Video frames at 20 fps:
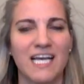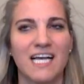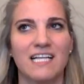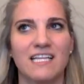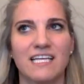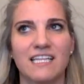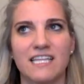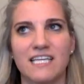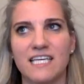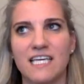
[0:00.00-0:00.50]

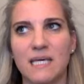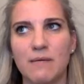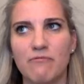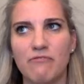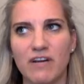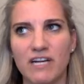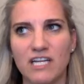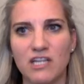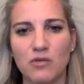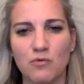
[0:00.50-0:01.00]
Like they keep
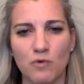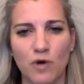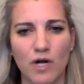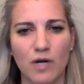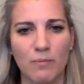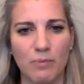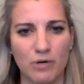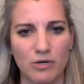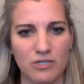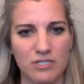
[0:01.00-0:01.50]
finding the wrong
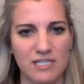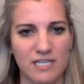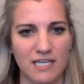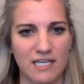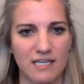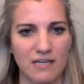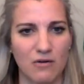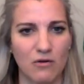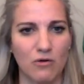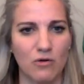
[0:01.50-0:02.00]

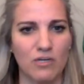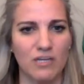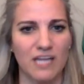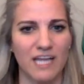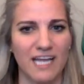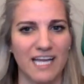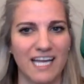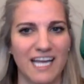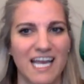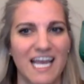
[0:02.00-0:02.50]
person, or
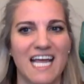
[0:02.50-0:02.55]
like